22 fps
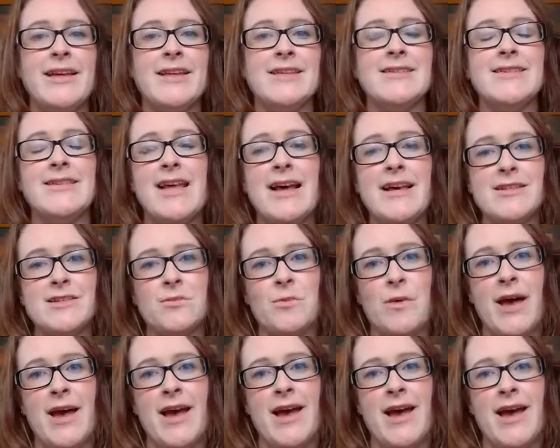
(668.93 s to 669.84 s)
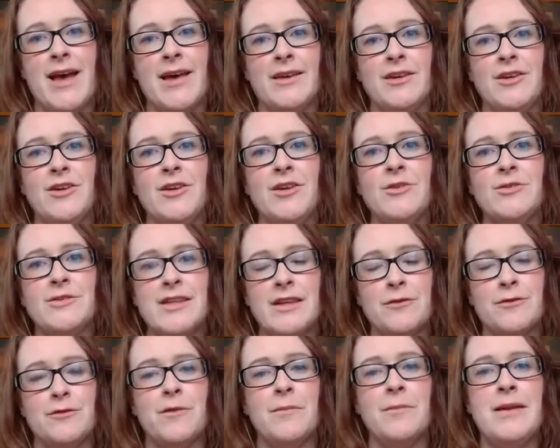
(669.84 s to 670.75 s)
So that's where
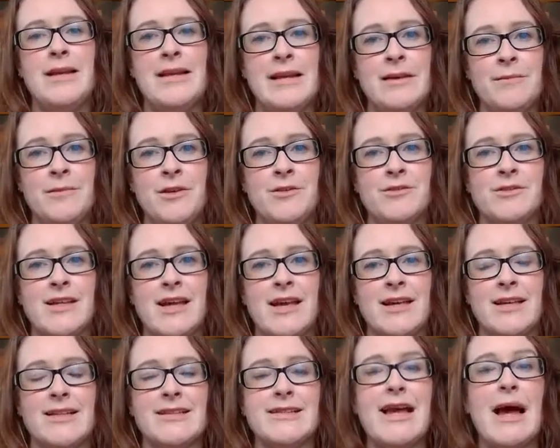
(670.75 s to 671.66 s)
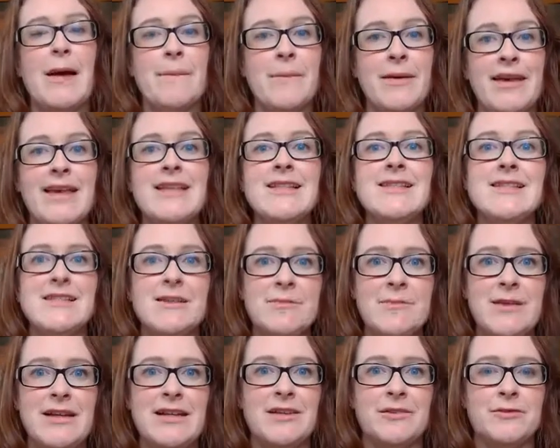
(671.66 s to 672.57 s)
using familiar music, tapping into
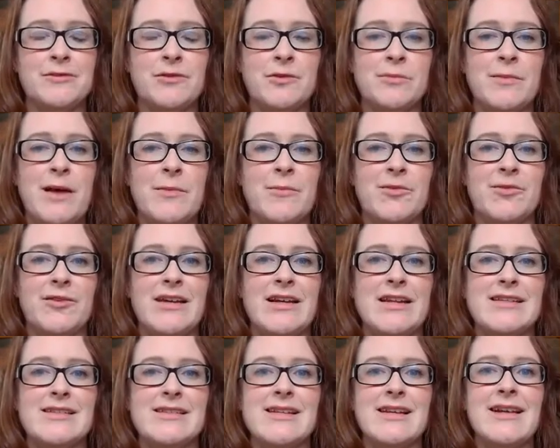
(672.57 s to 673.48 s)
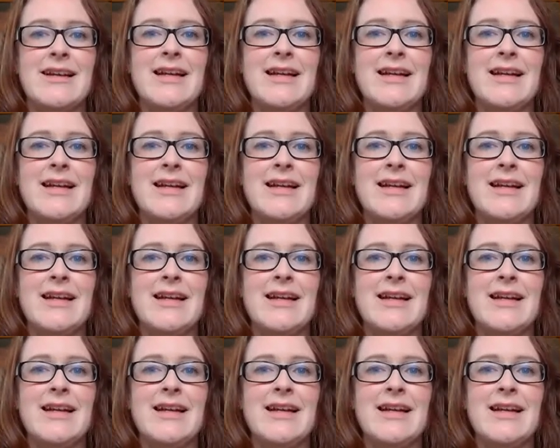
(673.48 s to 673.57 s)
meaningful memories,